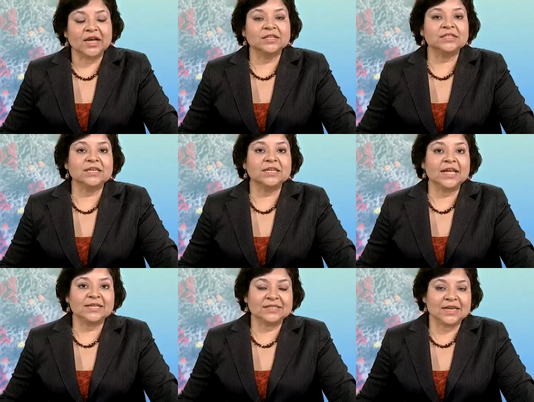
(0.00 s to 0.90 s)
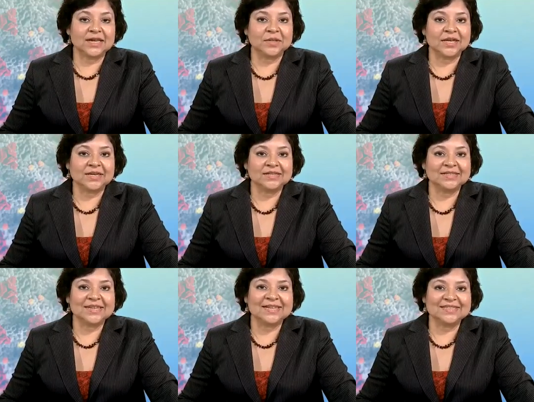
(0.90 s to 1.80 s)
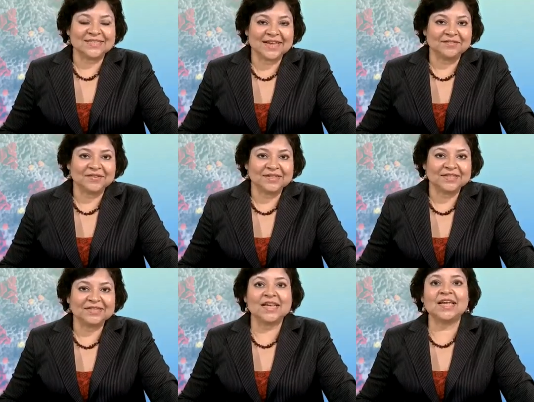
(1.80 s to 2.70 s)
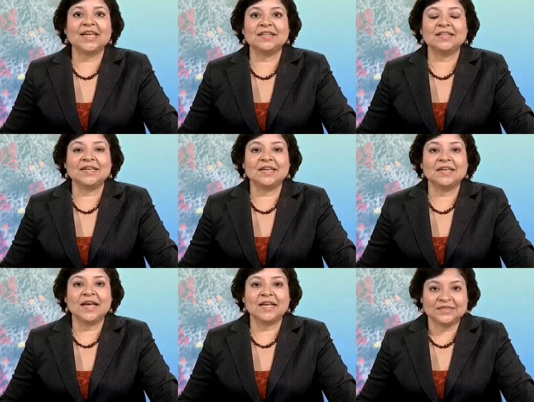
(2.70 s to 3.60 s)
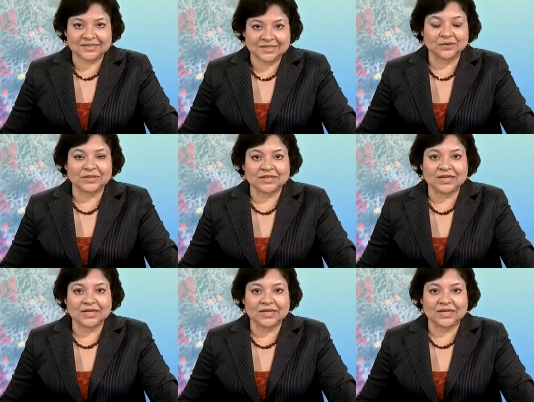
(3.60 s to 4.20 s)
Until next time then, stay safe, stay healthy, and stick with